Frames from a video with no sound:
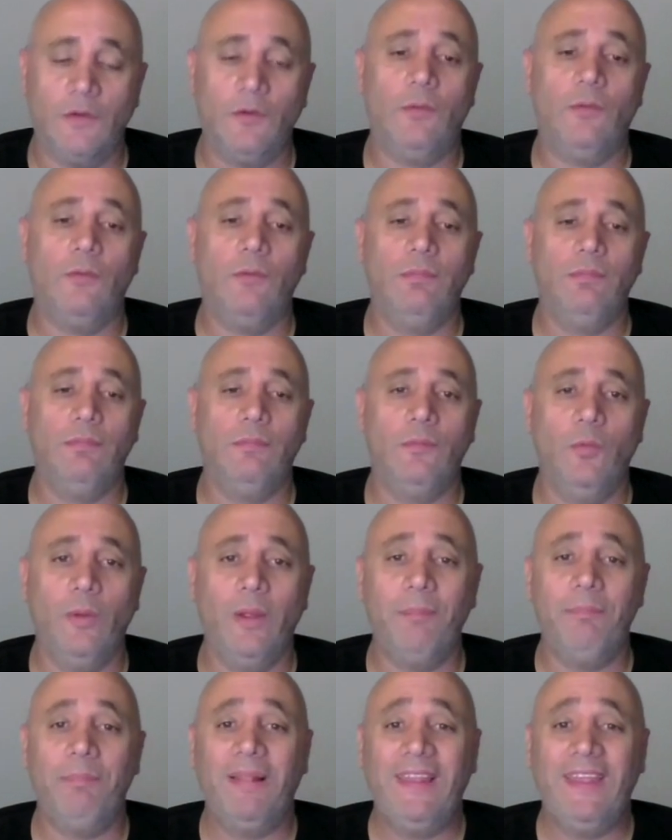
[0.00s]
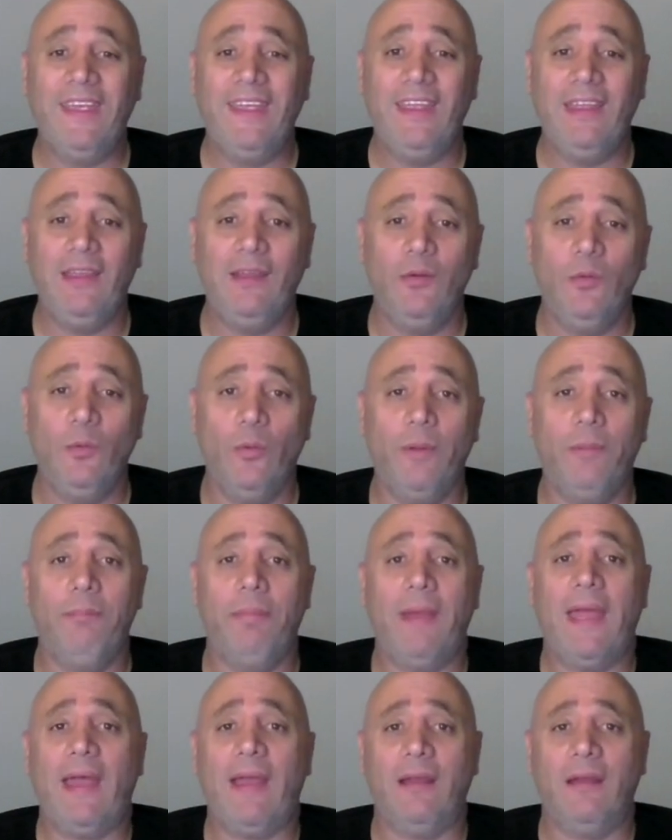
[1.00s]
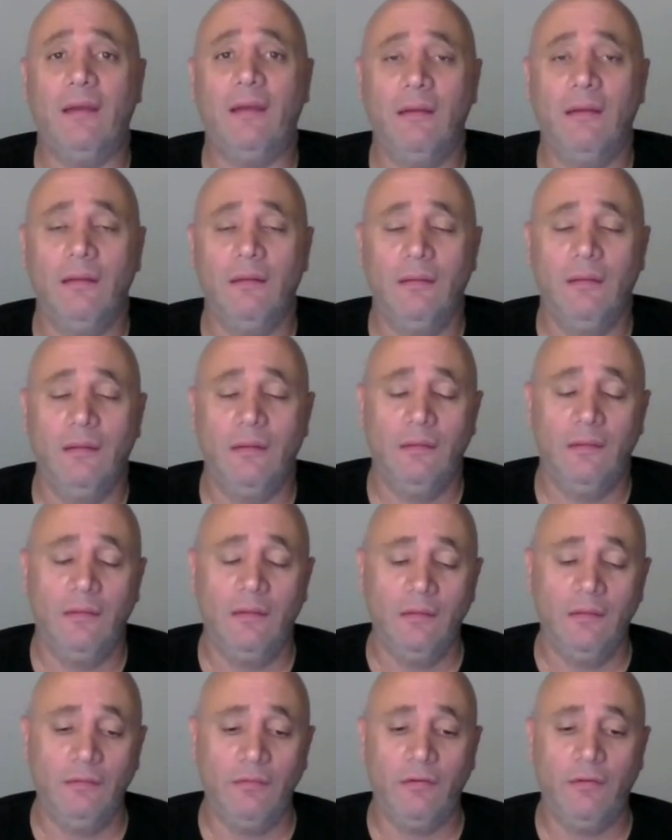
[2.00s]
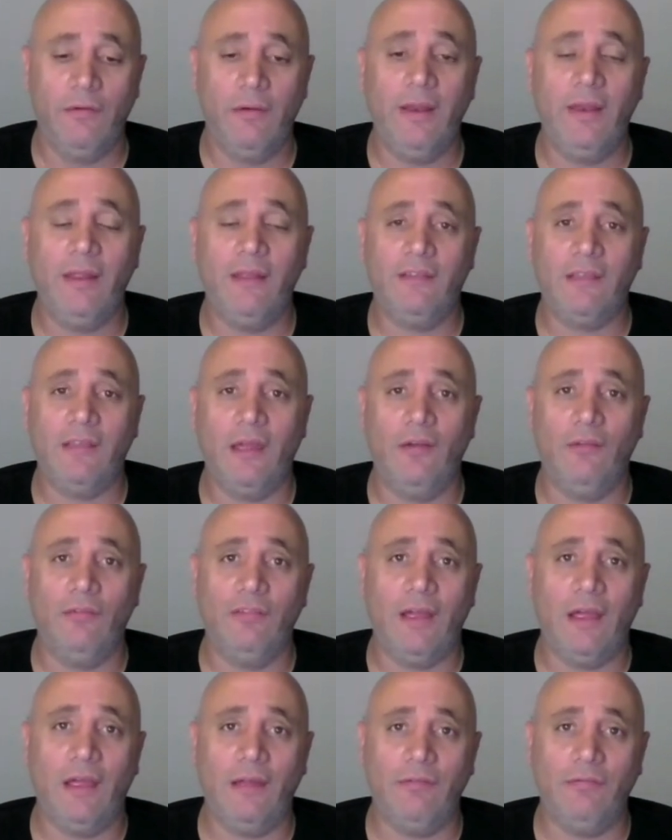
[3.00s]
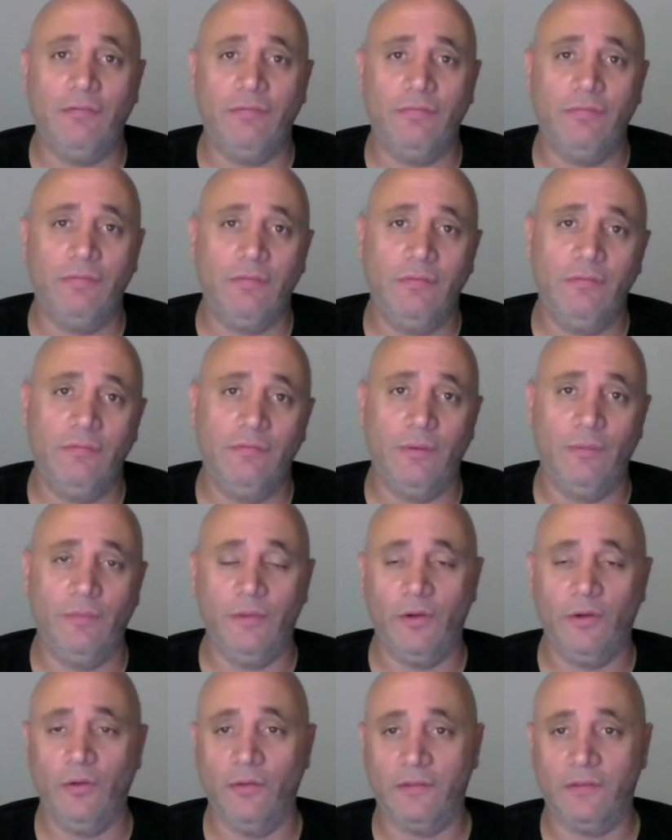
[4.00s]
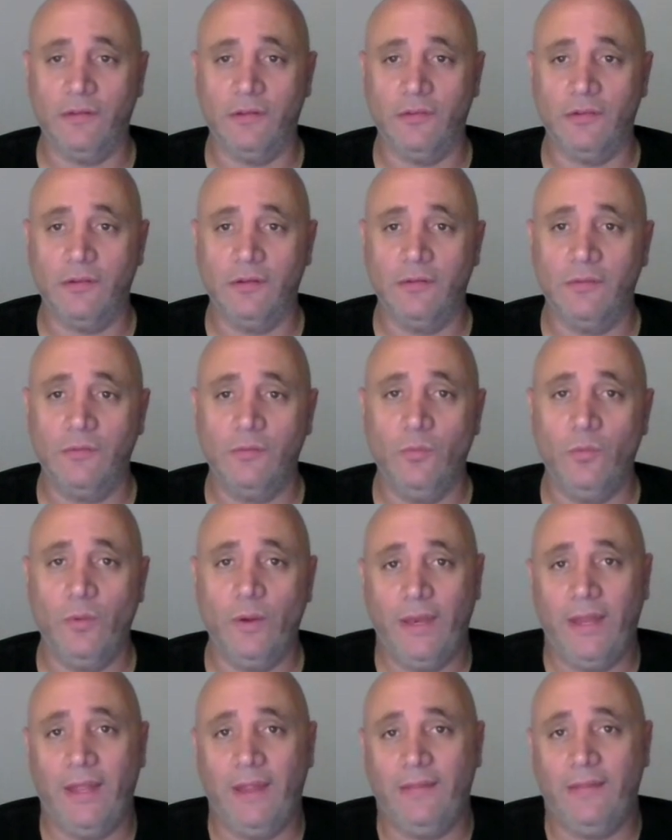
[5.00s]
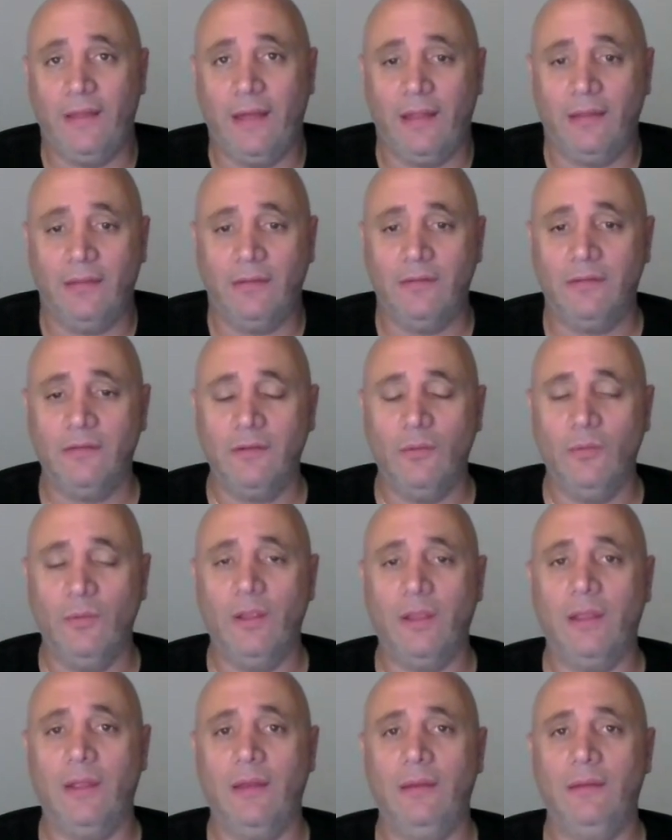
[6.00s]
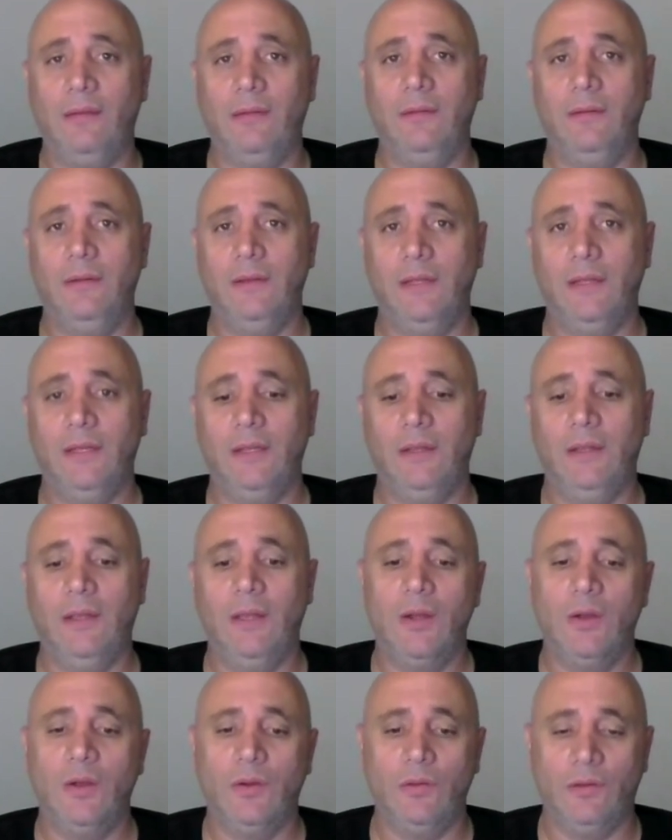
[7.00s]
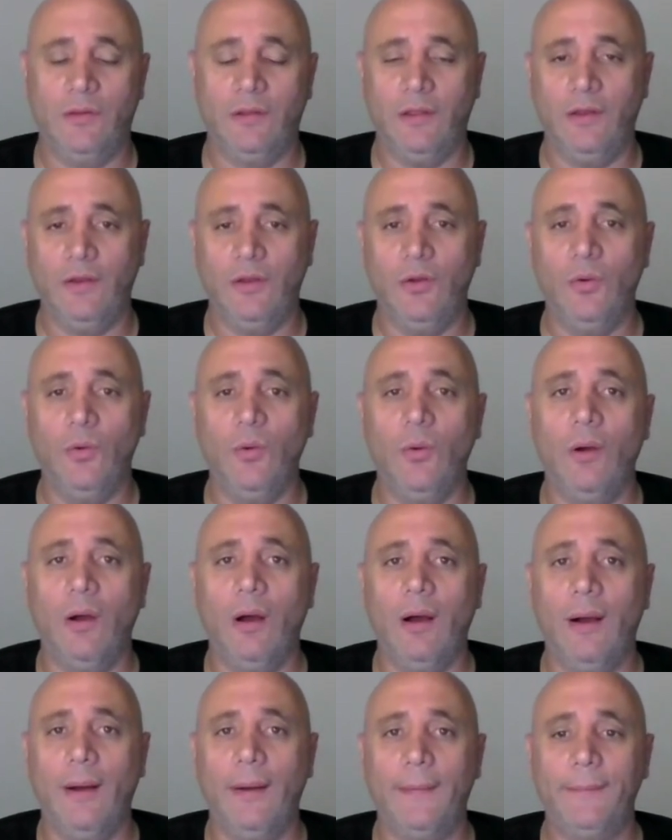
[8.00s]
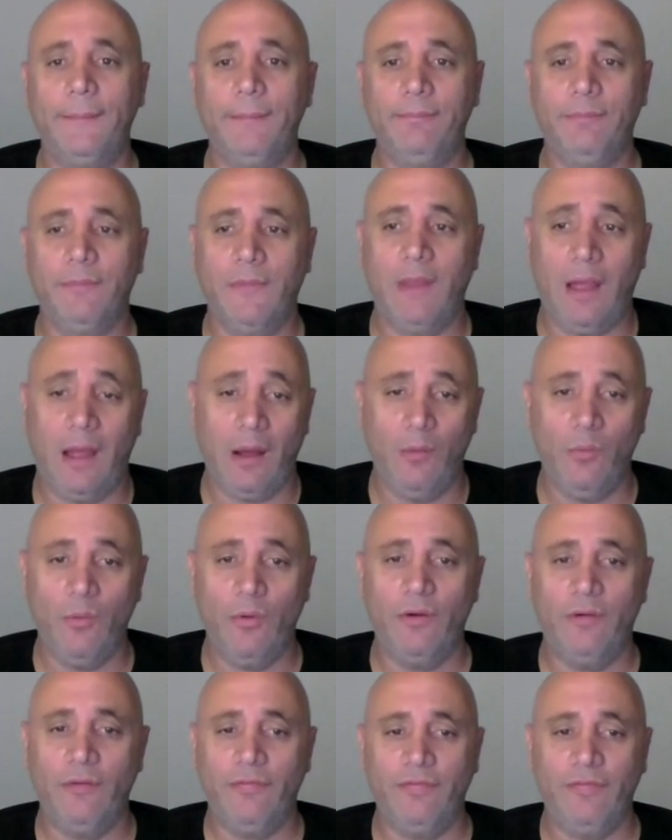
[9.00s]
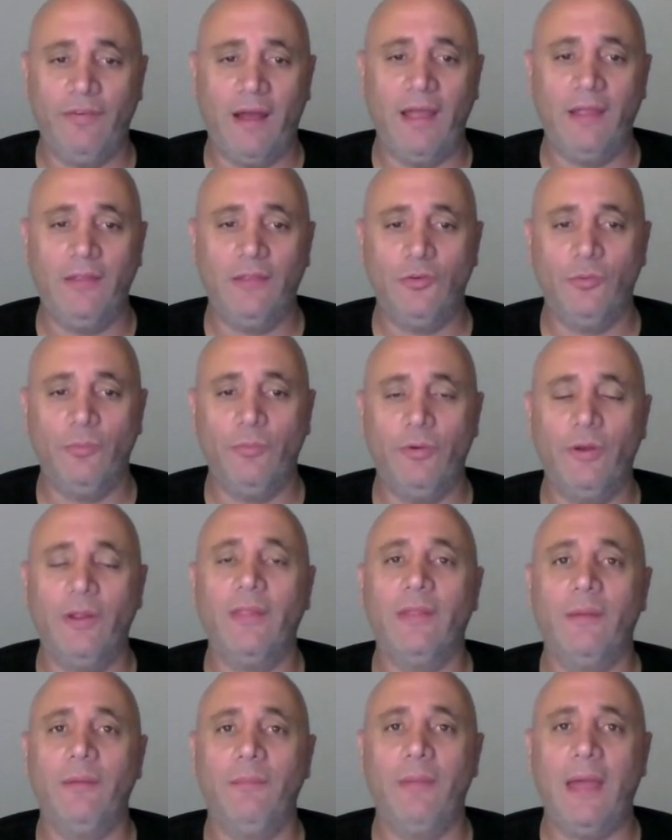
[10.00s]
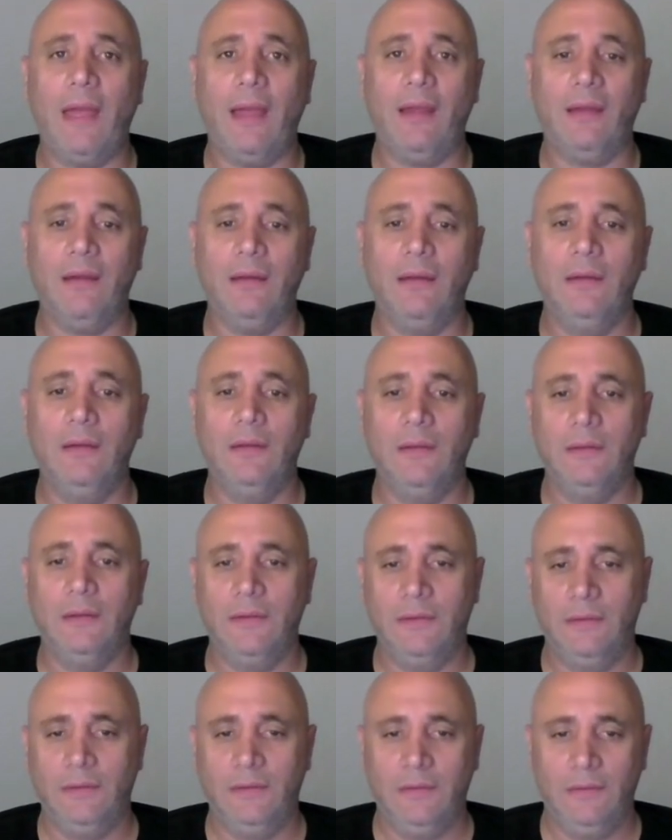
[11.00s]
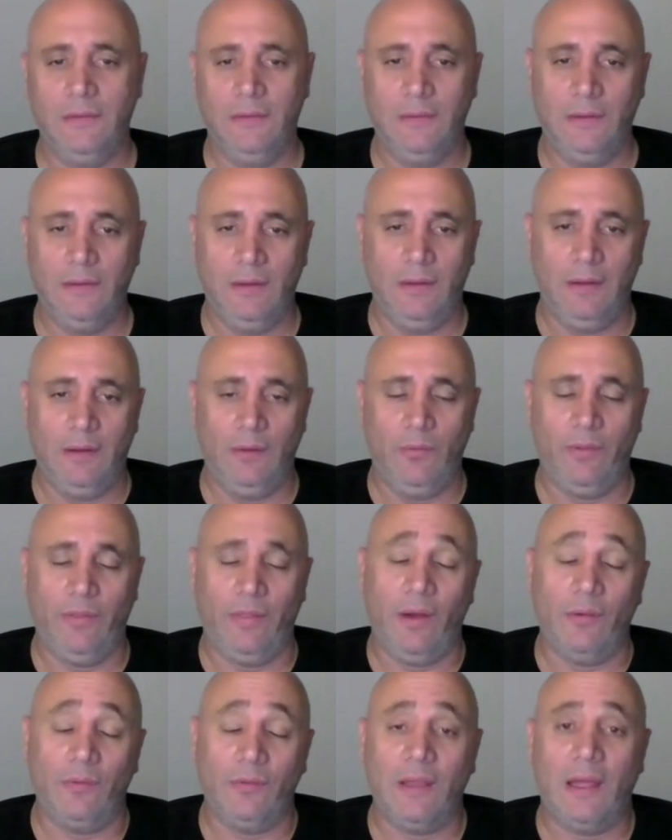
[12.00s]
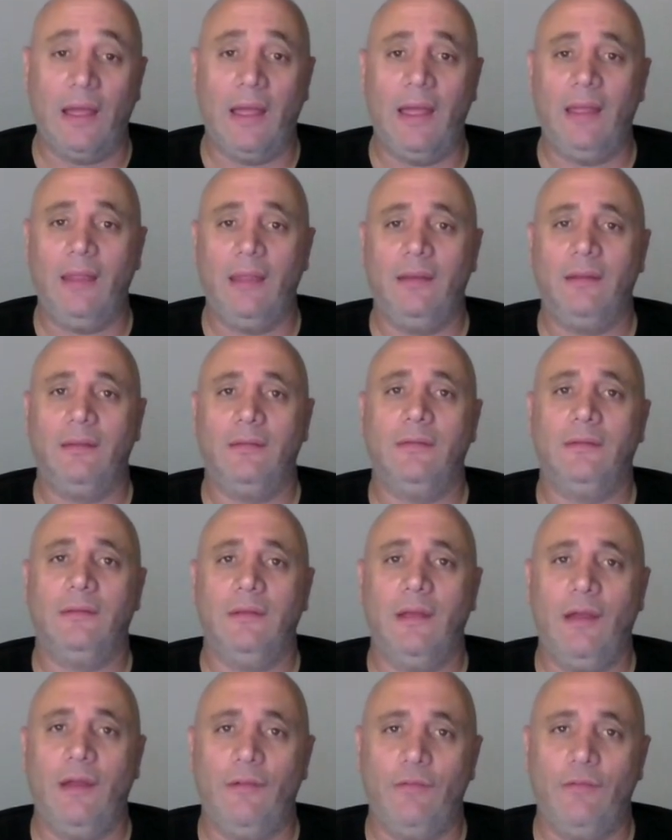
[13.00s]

So we plead, we beg for any sign of life from the hostages. We need that so we can continue our fight to bring them back. Without that,